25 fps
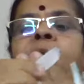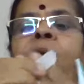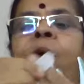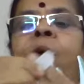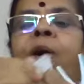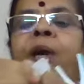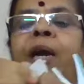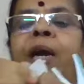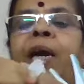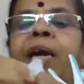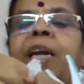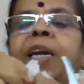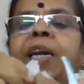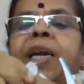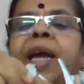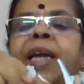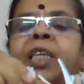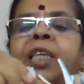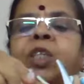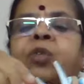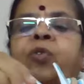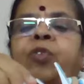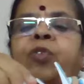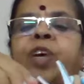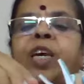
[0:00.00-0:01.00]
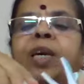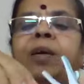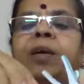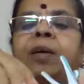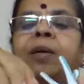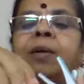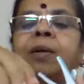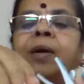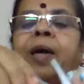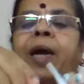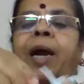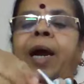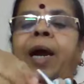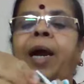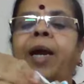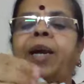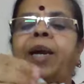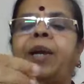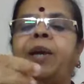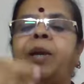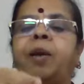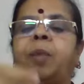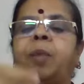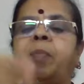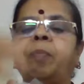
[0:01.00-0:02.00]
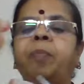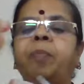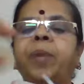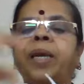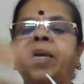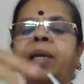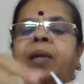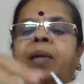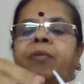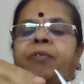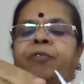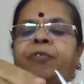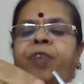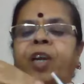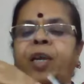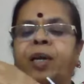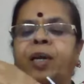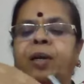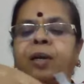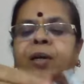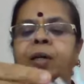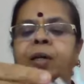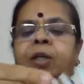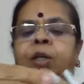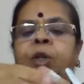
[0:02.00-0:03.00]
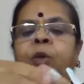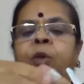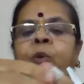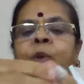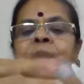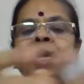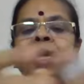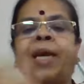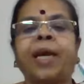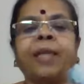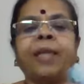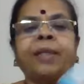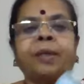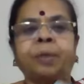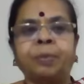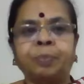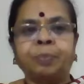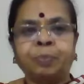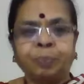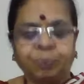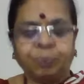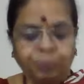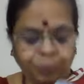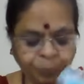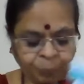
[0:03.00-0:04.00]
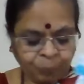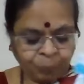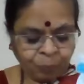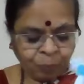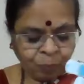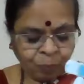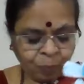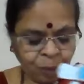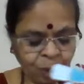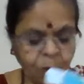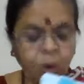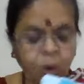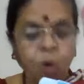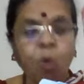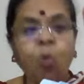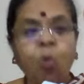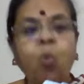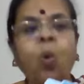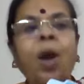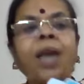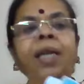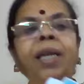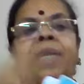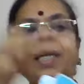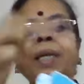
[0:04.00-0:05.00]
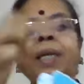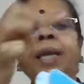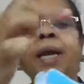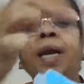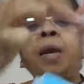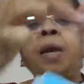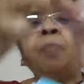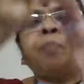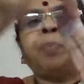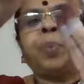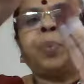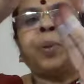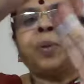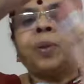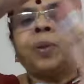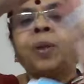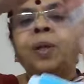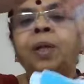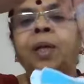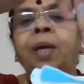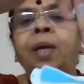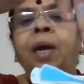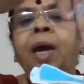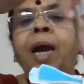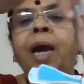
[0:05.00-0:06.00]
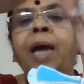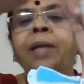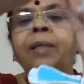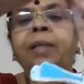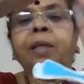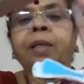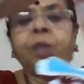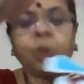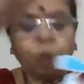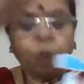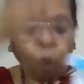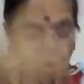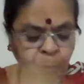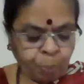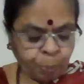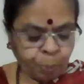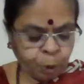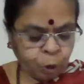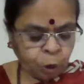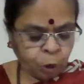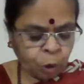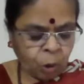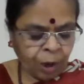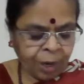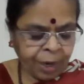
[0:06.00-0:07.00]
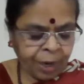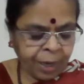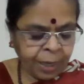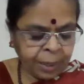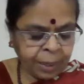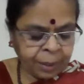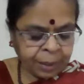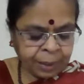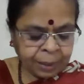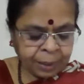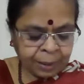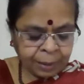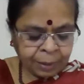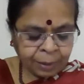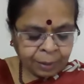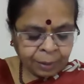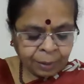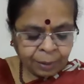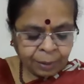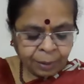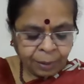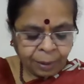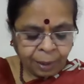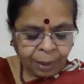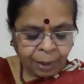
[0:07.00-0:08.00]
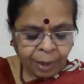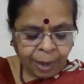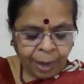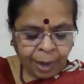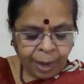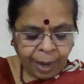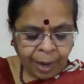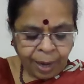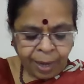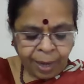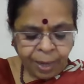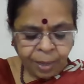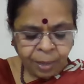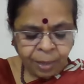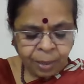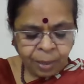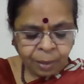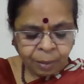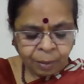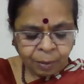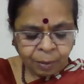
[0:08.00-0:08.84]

your index finger and middle finger together. One tape at the top joint and